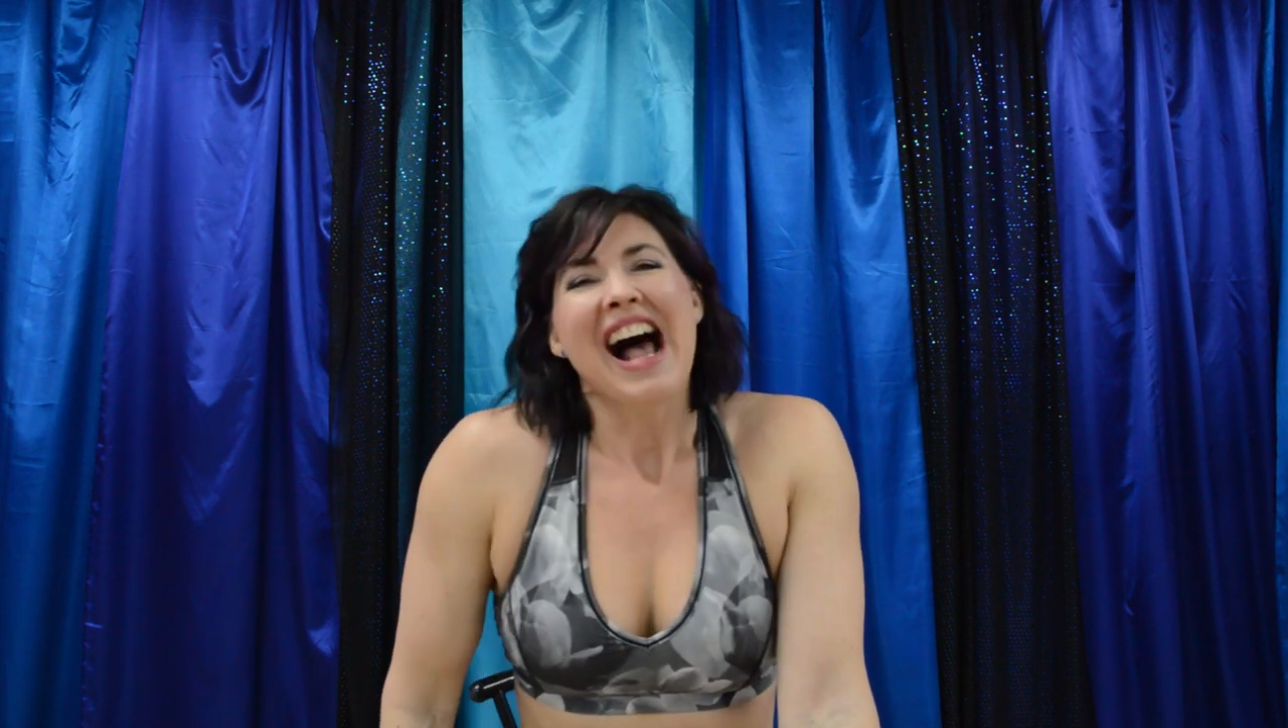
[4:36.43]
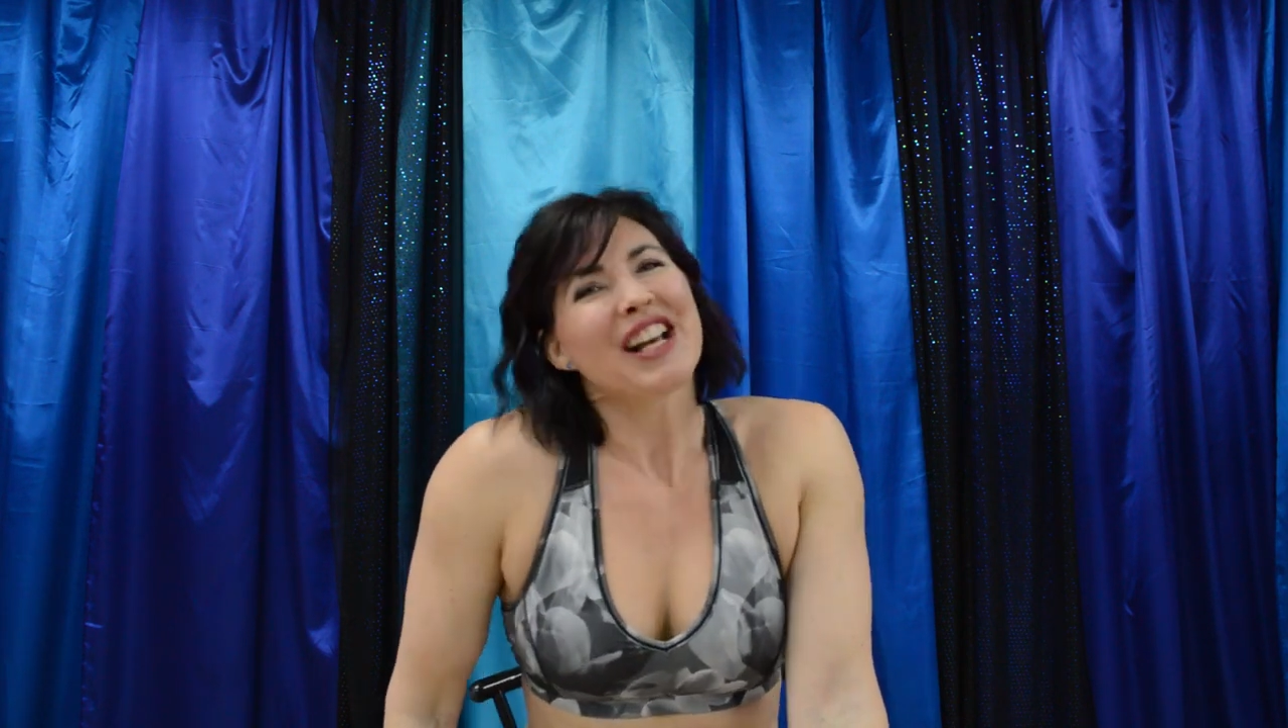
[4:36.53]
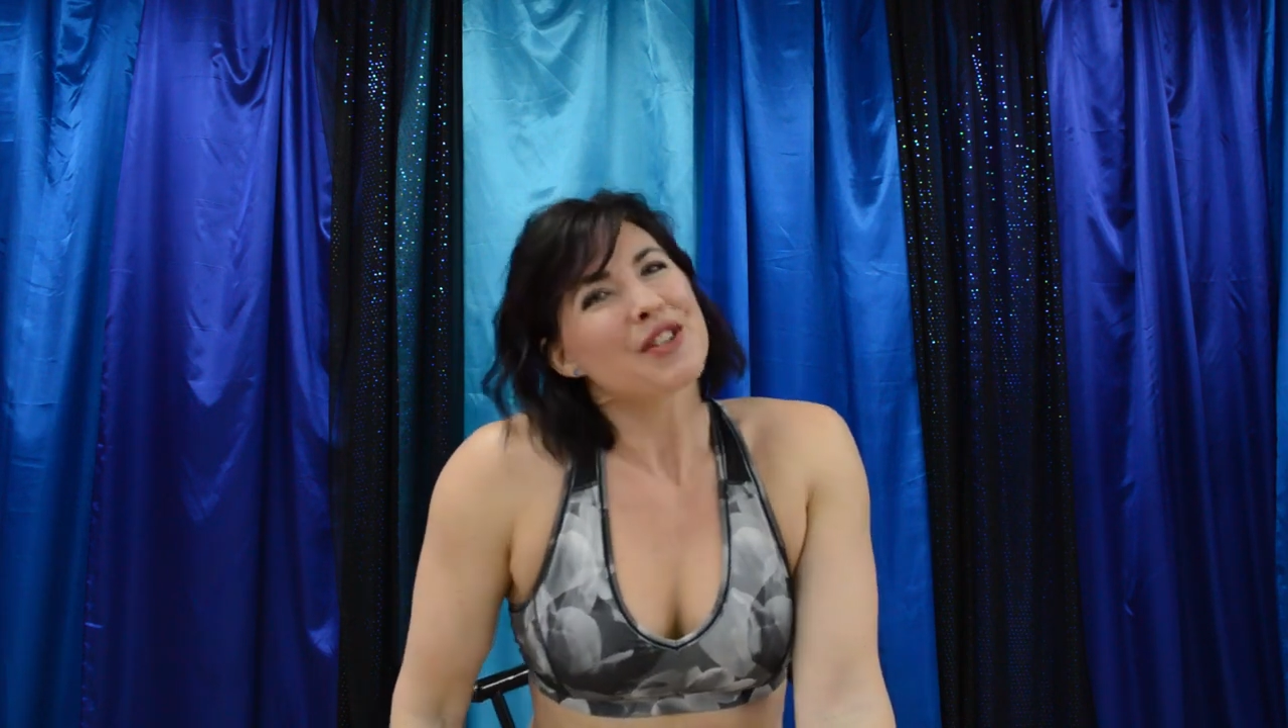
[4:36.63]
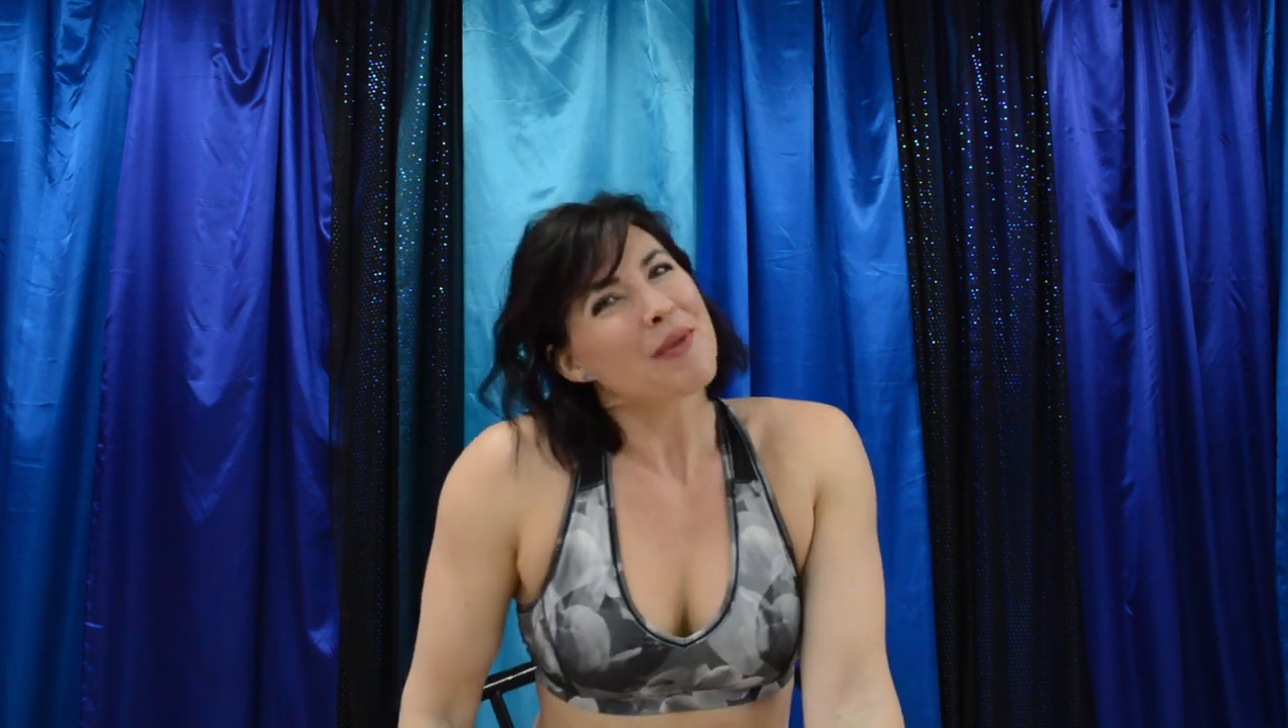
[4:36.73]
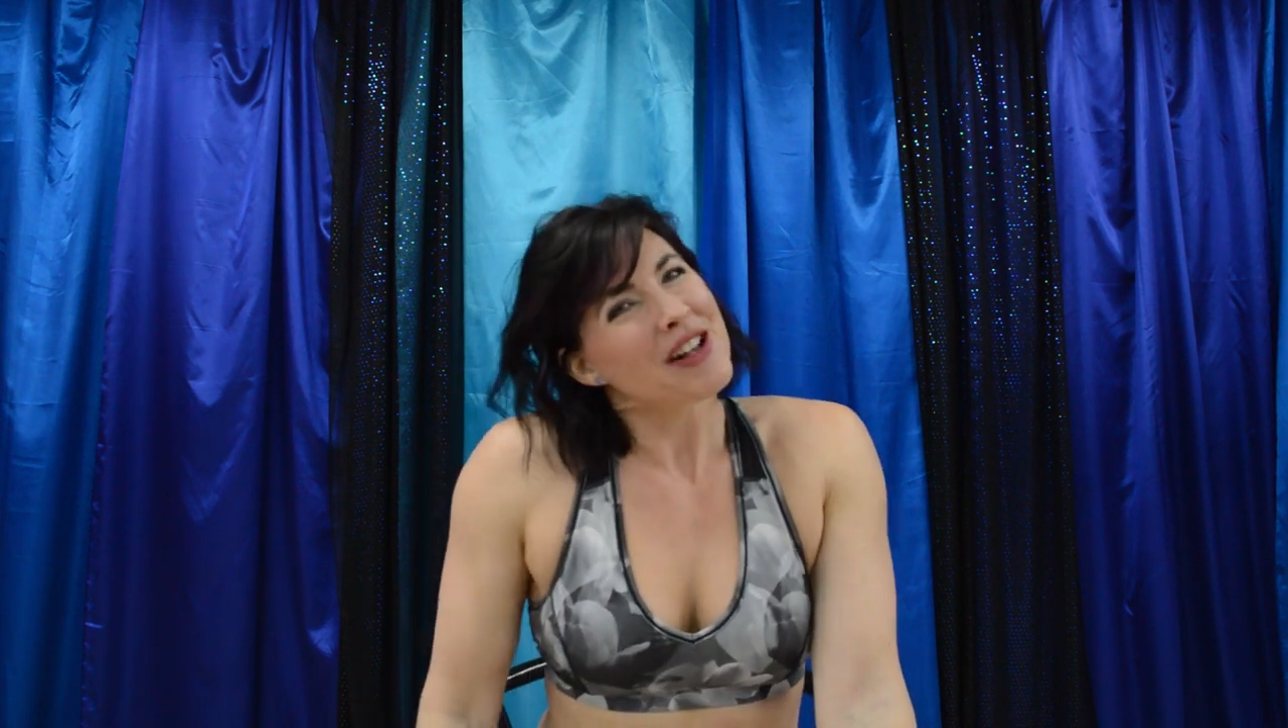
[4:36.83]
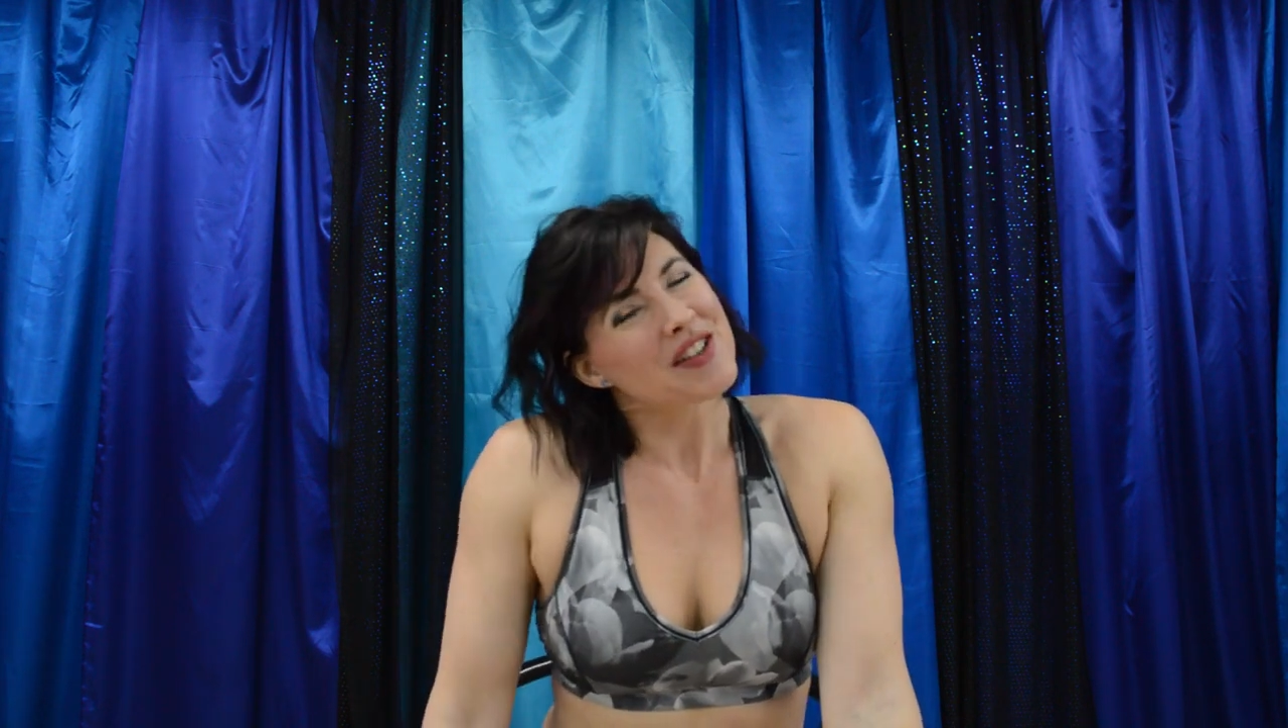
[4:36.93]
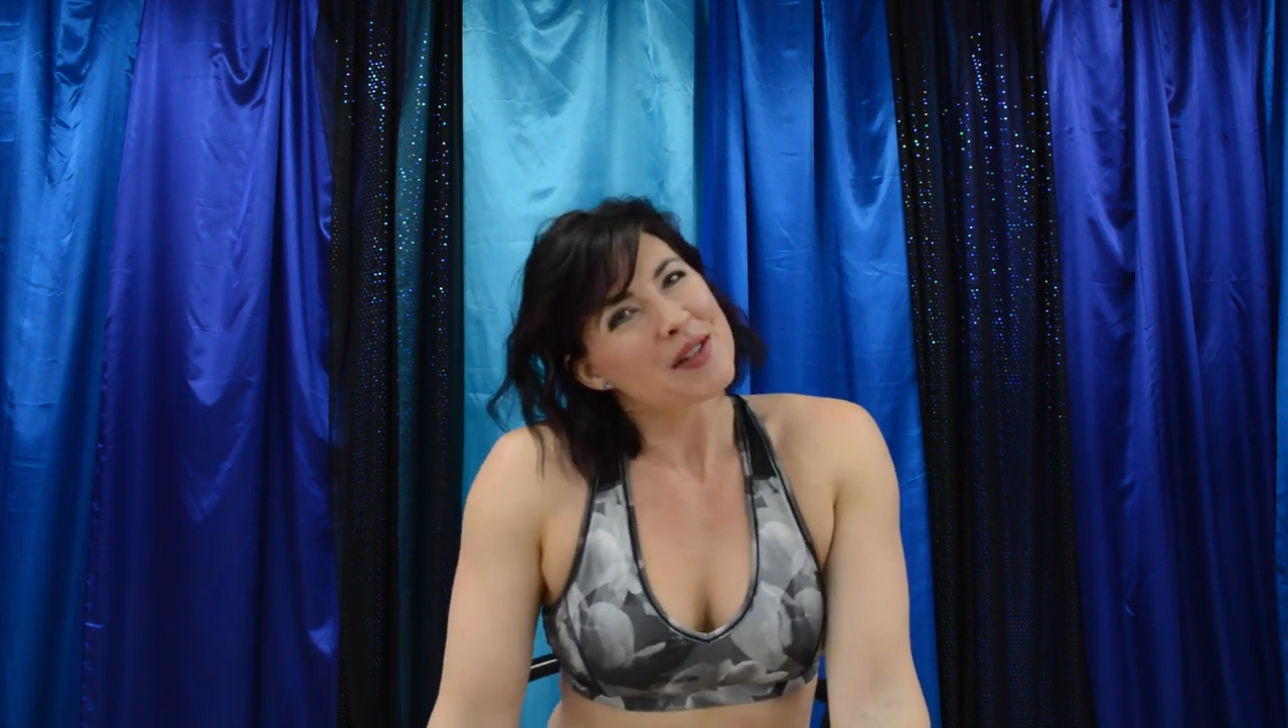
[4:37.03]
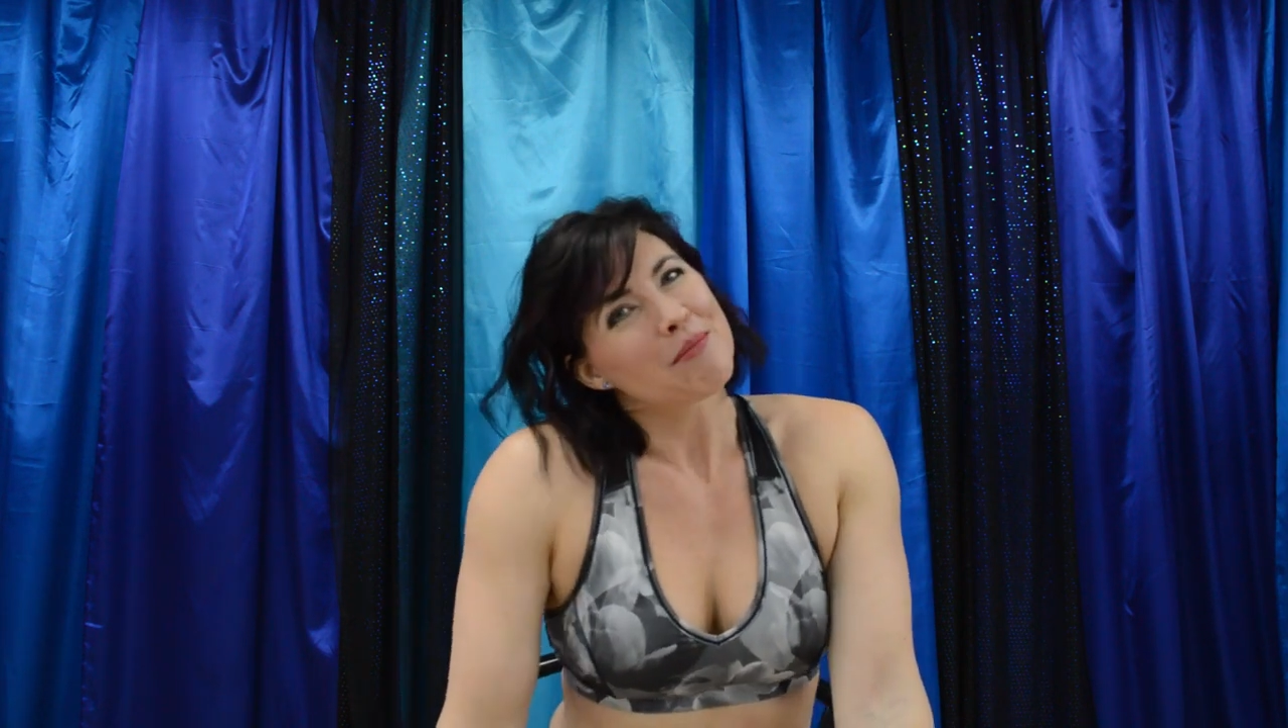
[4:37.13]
as well as